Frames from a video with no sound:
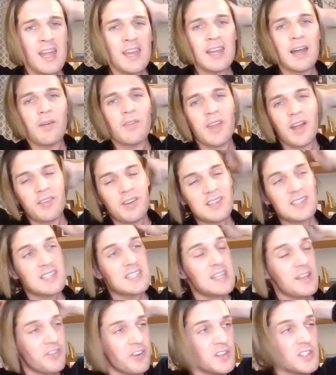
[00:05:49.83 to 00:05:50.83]
Now, there is a
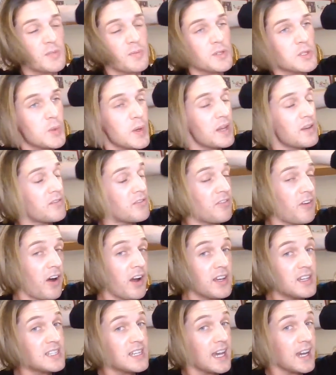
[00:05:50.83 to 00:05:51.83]
difference between
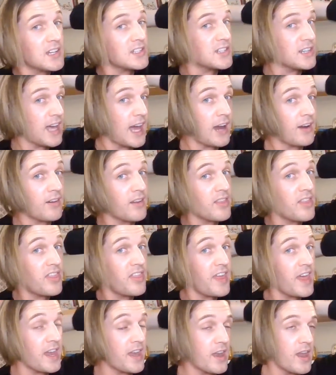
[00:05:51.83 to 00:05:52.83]
fine textured hair and
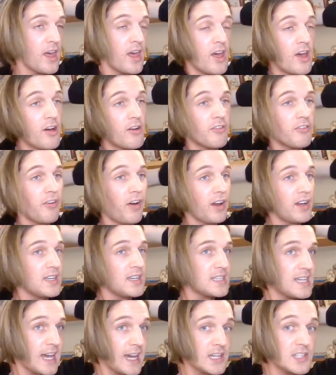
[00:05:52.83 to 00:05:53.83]
thin.
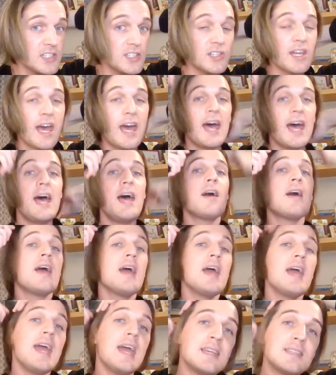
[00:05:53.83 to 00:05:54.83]
Fine textured hair
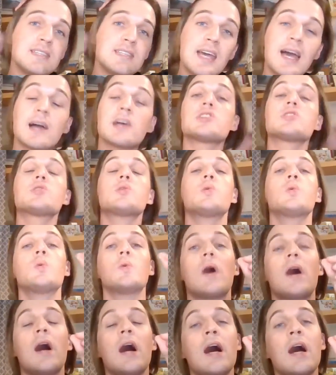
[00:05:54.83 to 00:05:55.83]
is the
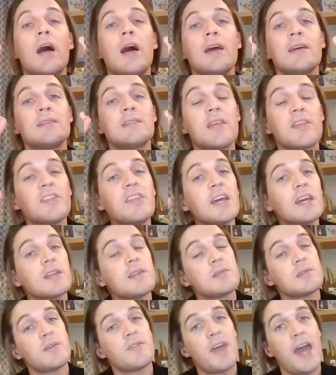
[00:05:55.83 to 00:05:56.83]
actual, is the
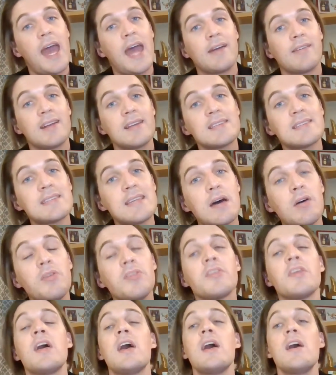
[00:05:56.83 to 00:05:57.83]
thickness of the hair
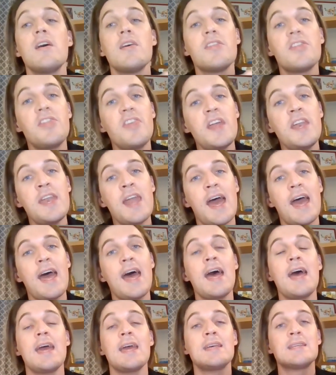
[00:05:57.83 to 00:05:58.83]
itself. Thin
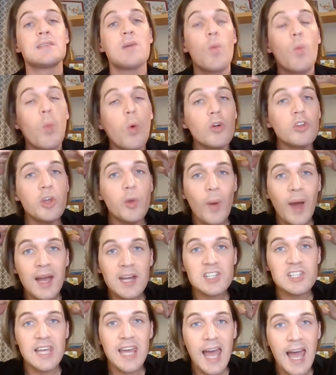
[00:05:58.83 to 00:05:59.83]
hair is what you
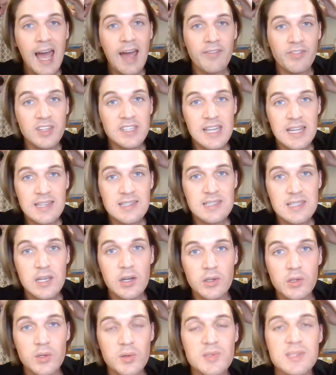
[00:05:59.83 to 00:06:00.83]
actually have, the
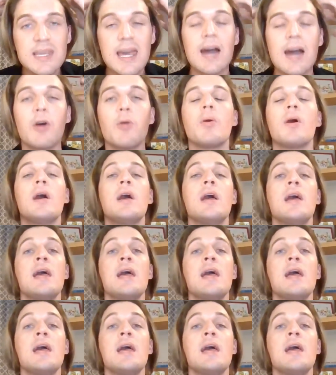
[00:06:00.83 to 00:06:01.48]
density on your scalp.